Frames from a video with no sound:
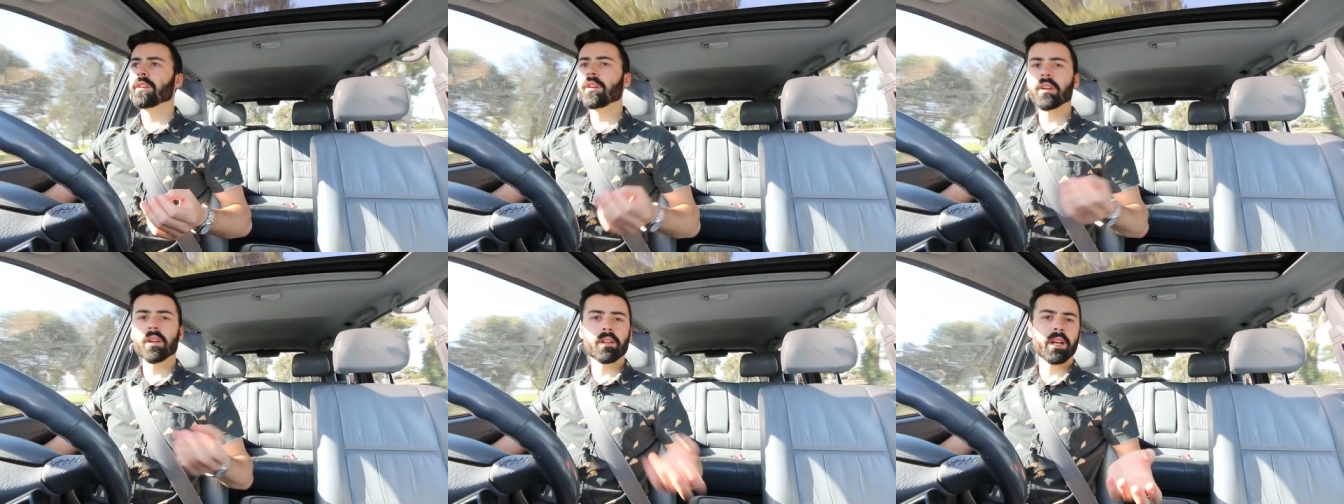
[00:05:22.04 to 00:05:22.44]

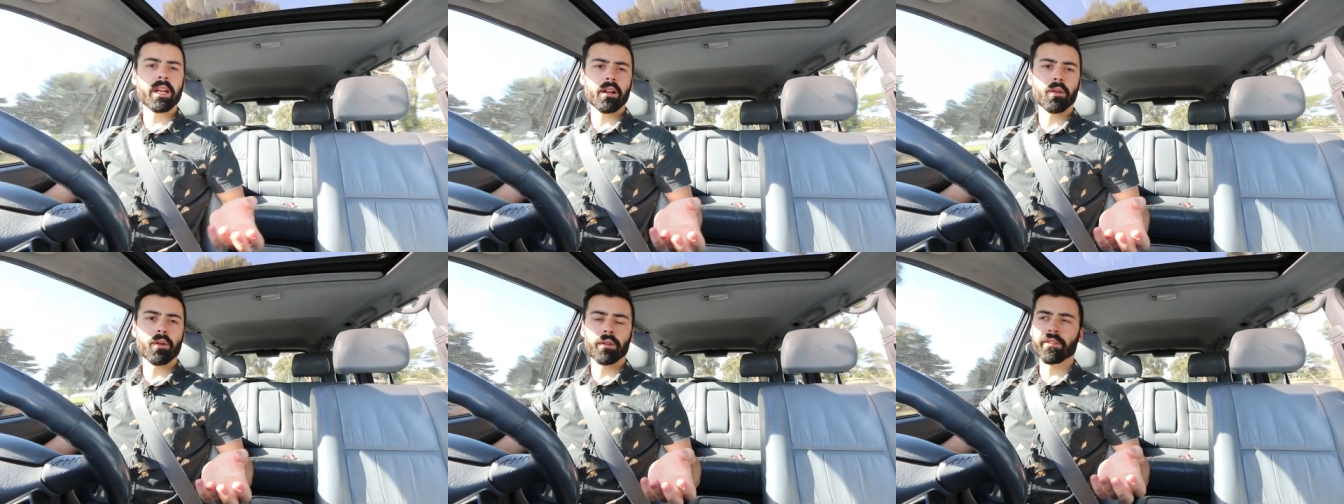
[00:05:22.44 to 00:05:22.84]
You can
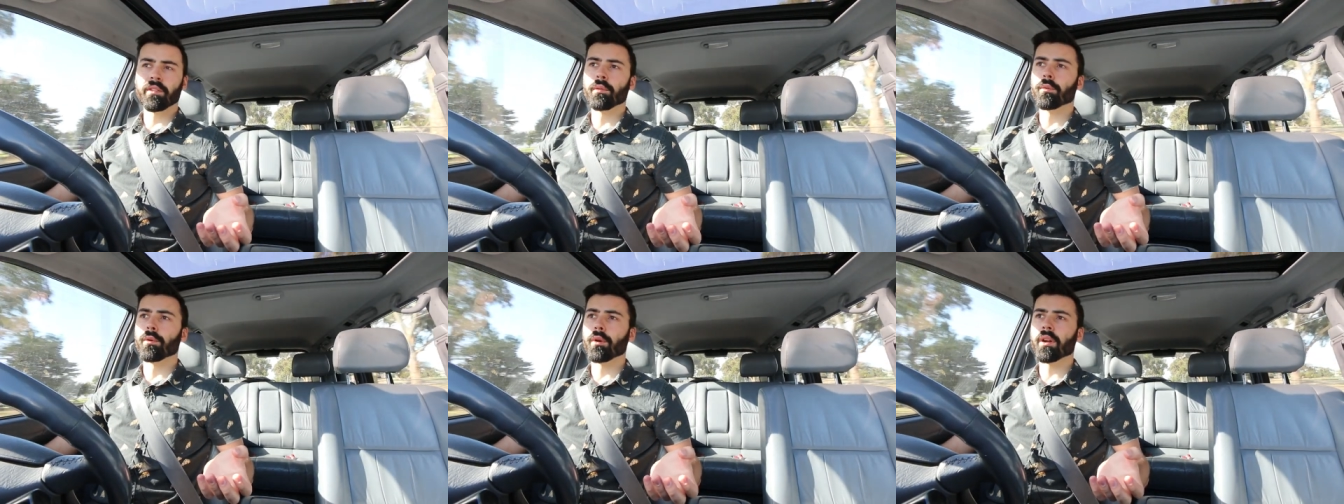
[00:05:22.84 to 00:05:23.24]
lead a horse
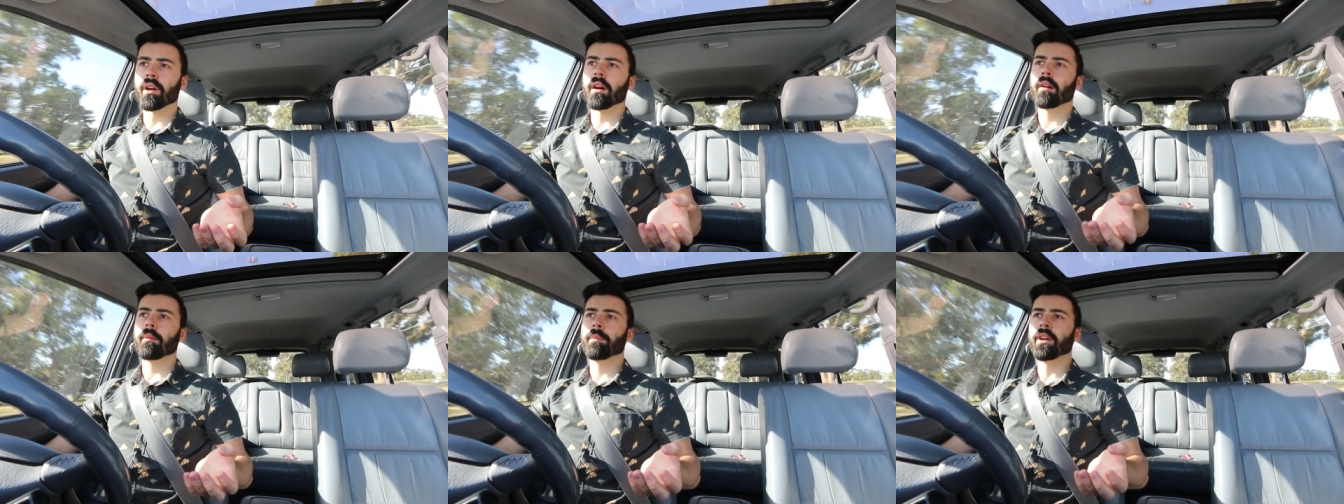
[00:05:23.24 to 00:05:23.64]
to
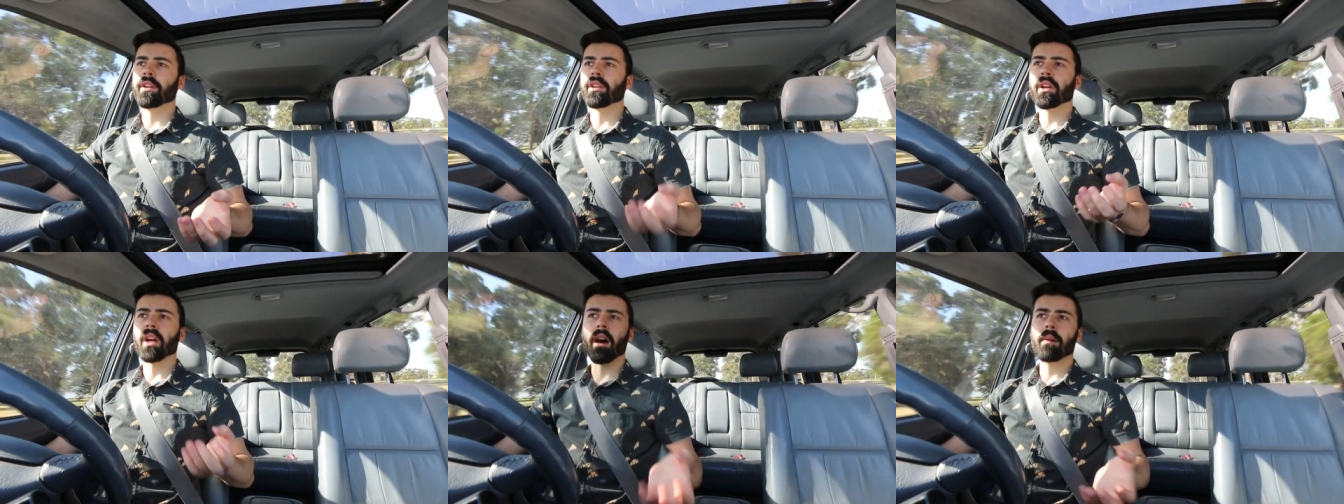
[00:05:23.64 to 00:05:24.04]
water, but
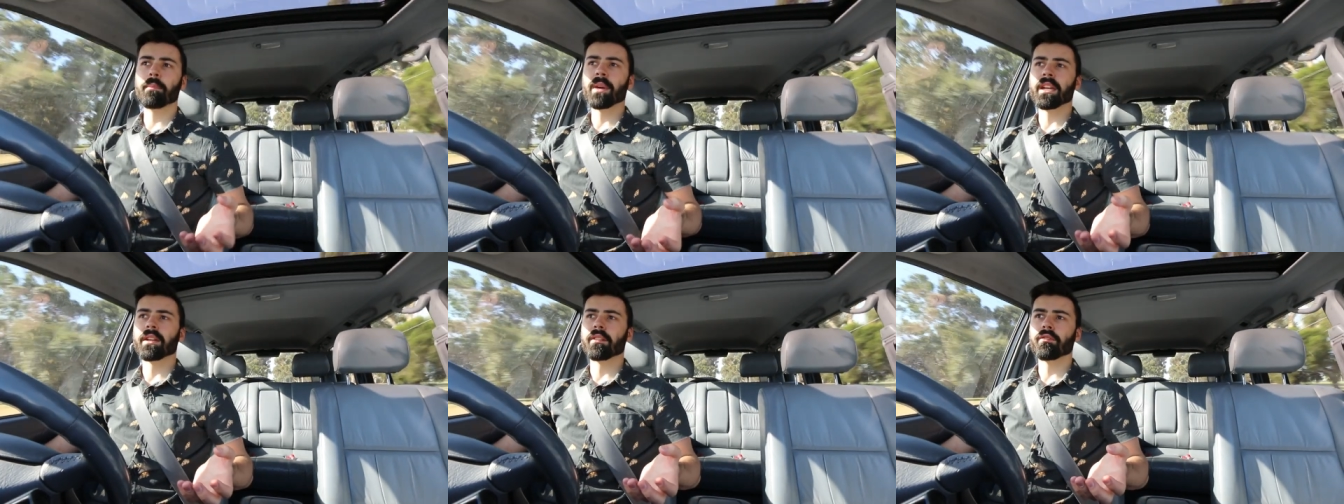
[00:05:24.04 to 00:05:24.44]
you can't
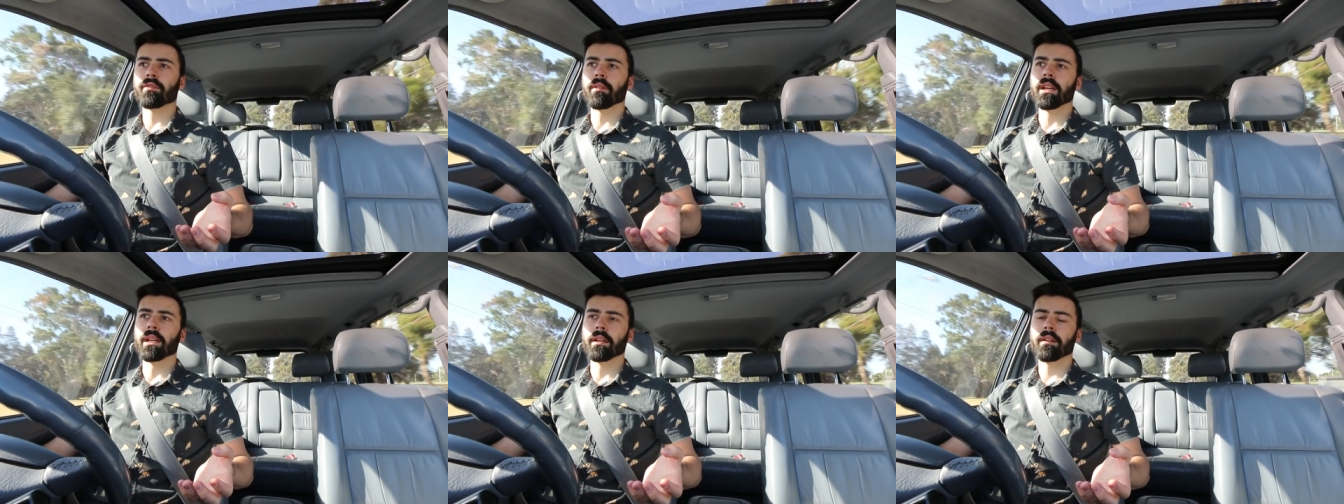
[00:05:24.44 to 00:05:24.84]
make it
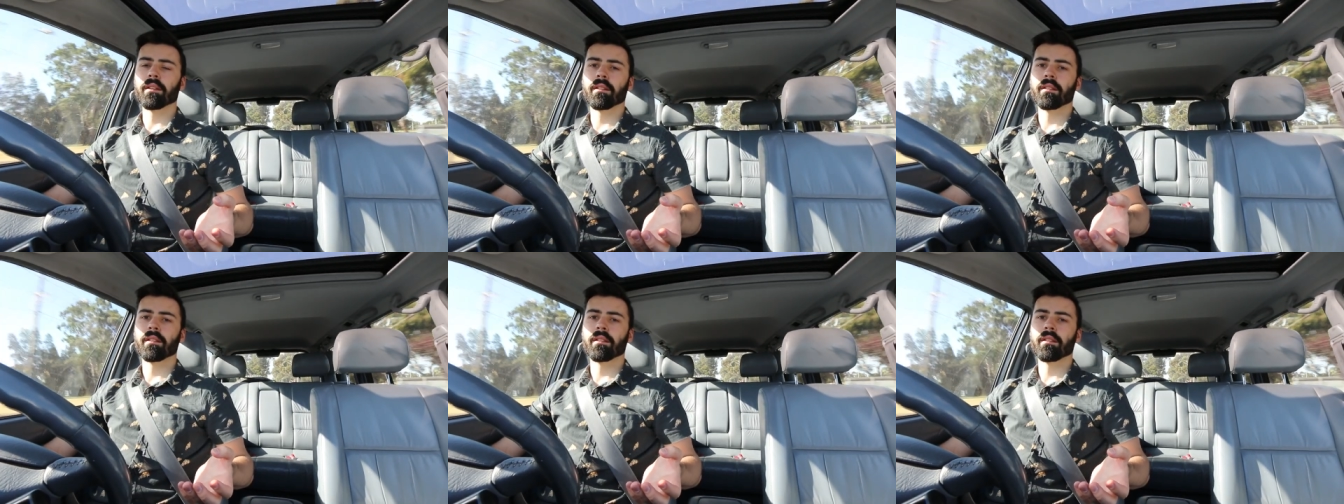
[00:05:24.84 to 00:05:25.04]
drink.